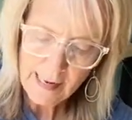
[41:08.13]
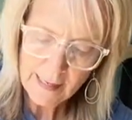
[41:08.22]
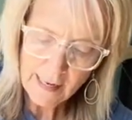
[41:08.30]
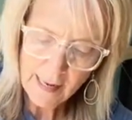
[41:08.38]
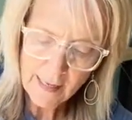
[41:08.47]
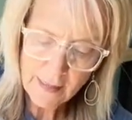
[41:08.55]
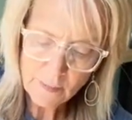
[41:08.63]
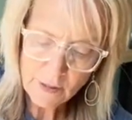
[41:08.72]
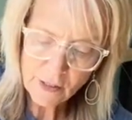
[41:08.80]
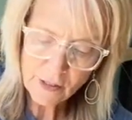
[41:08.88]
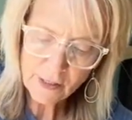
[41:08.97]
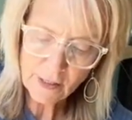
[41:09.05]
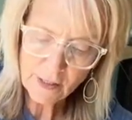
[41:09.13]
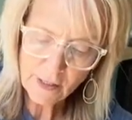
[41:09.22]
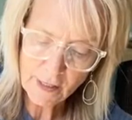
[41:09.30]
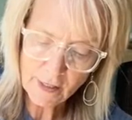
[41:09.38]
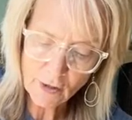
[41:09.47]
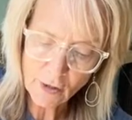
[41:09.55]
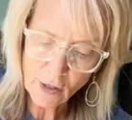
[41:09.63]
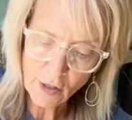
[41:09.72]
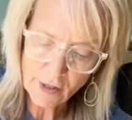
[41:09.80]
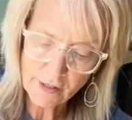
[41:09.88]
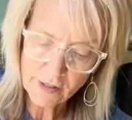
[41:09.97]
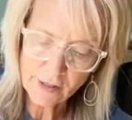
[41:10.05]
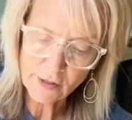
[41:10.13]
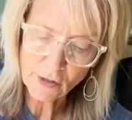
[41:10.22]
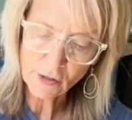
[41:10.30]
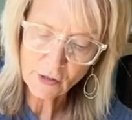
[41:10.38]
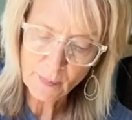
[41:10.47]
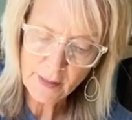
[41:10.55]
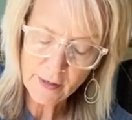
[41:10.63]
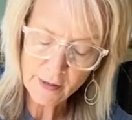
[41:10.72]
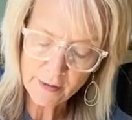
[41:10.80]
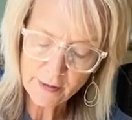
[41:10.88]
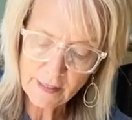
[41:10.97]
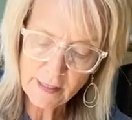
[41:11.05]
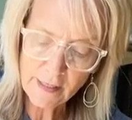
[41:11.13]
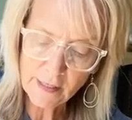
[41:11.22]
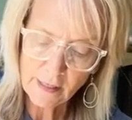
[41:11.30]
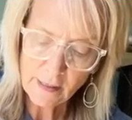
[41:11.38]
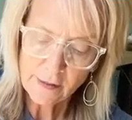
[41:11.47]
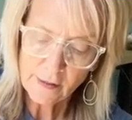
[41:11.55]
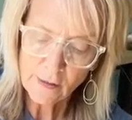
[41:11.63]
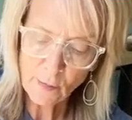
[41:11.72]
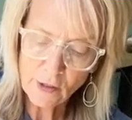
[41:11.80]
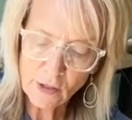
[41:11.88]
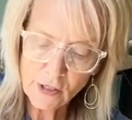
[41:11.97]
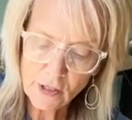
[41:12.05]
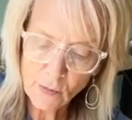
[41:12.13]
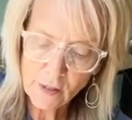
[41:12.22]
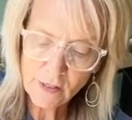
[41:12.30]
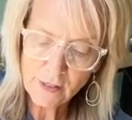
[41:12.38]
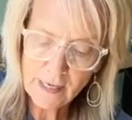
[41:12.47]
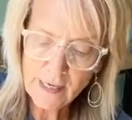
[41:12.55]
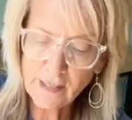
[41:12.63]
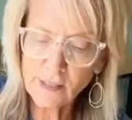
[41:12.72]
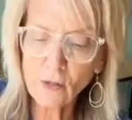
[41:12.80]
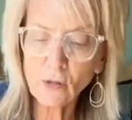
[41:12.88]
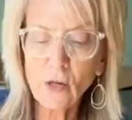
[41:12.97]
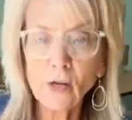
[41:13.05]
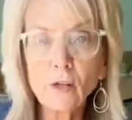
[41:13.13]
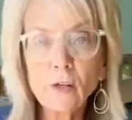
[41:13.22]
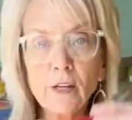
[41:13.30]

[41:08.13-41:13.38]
And I am using the kindergarten scissors apparently, which is what's taking so long.